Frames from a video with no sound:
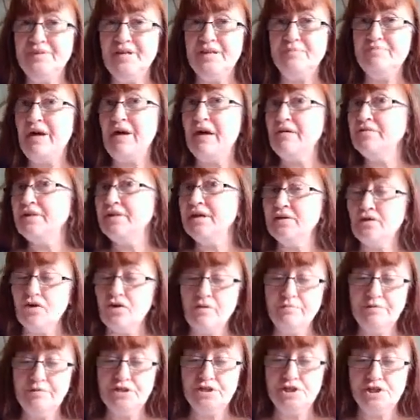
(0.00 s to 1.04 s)
And apparently a
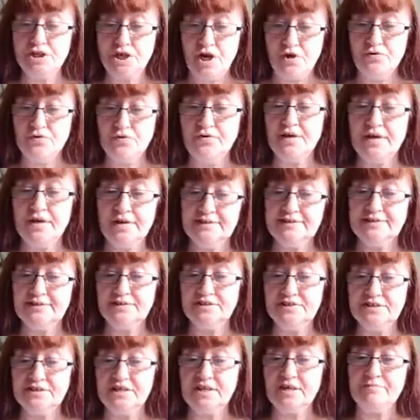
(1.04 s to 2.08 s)
common joke is
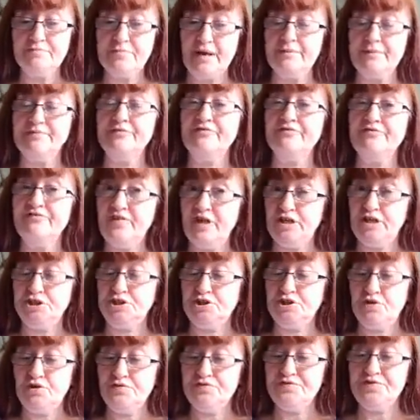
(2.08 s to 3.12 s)
to stick a paper
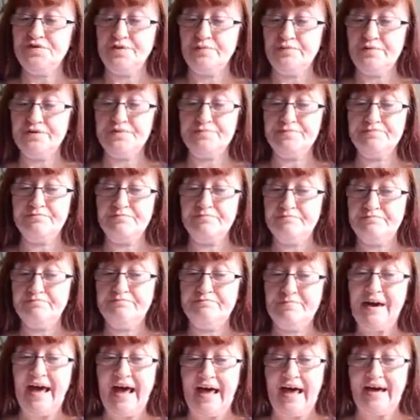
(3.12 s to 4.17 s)
fish on someone's
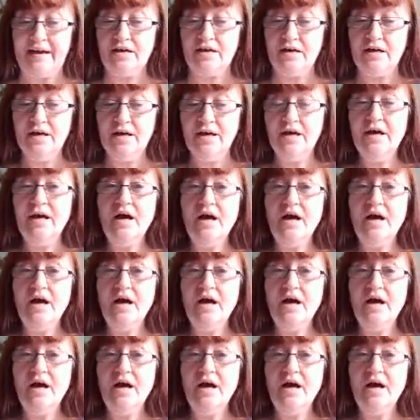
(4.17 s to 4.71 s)
back.